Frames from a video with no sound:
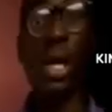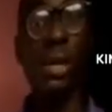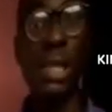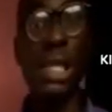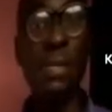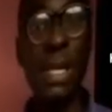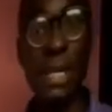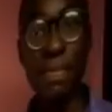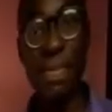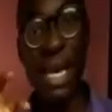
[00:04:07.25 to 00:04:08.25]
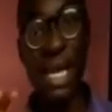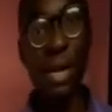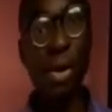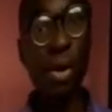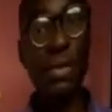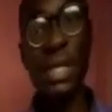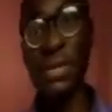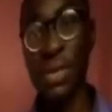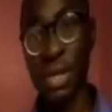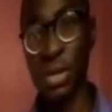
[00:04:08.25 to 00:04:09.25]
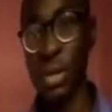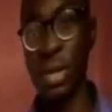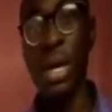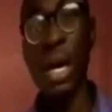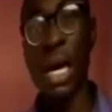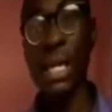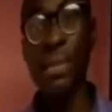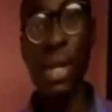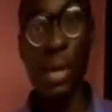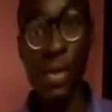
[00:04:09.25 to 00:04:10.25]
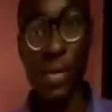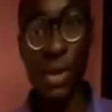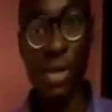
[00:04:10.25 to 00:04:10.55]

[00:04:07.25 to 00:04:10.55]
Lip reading: So it's simply the mean of the deviations, and the mean of the